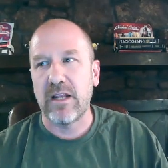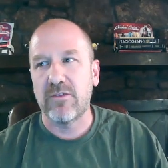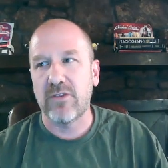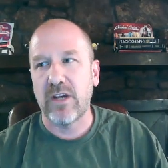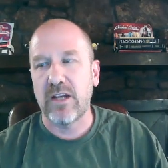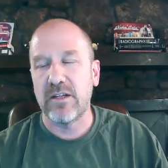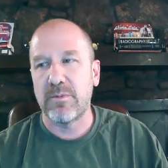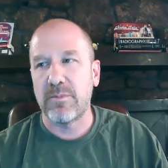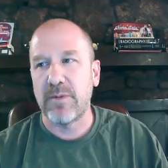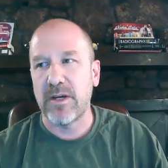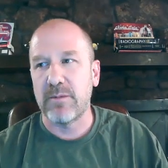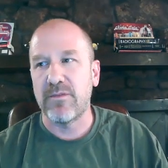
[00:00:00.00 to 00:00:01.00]
kind of trying to
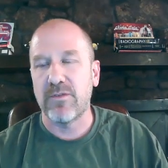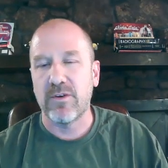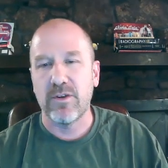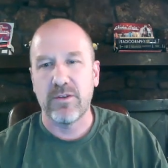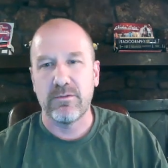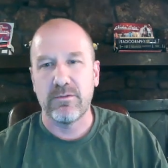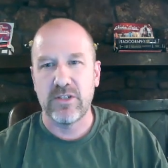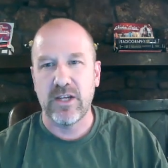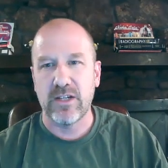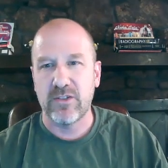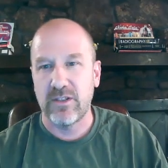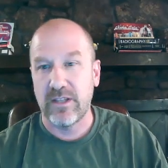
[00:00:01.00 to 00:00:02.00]
prepare me for all the
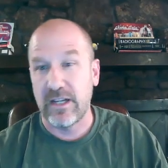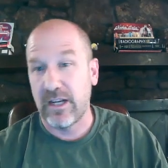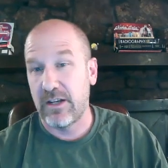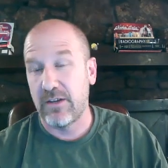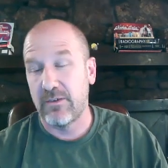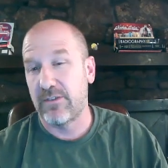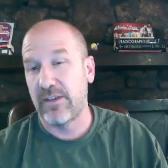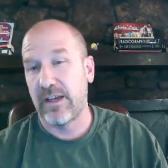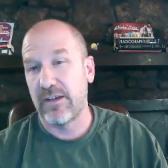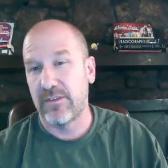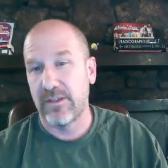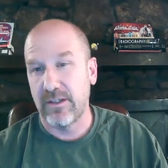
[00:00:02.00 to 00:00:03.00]
rejection that I know is
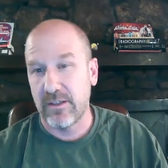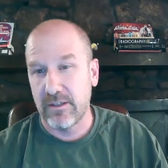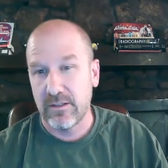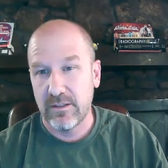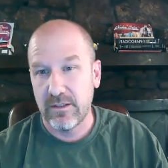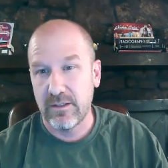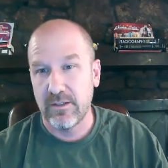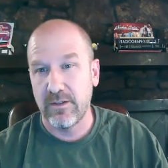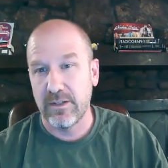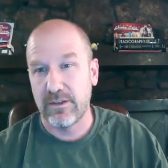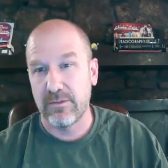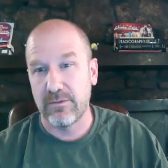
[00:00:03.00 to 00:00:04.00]
out there,
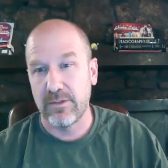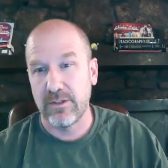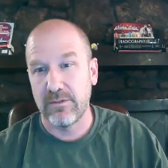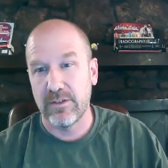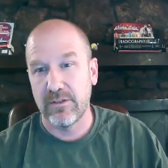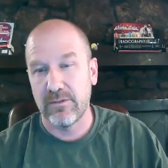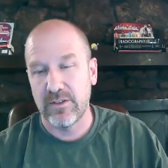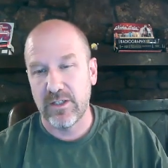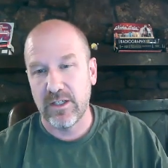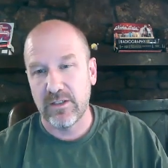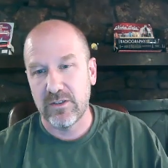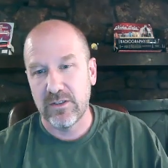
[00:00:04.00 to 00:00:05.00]
like the really real
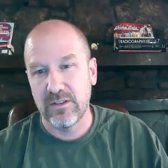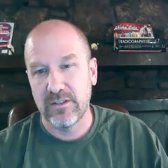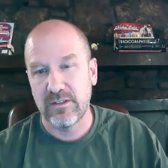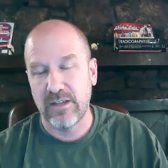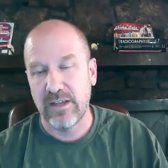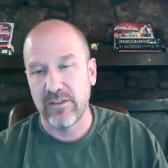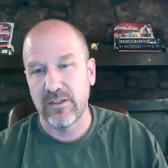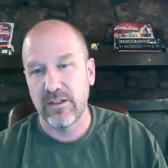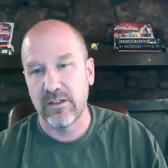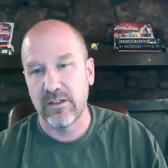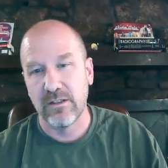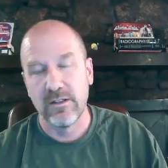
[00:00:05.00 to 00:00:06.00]
rejection that's out
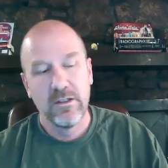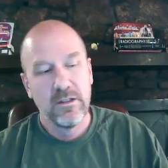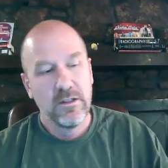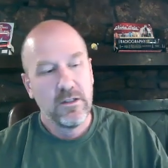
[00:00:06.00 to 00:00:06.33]
there.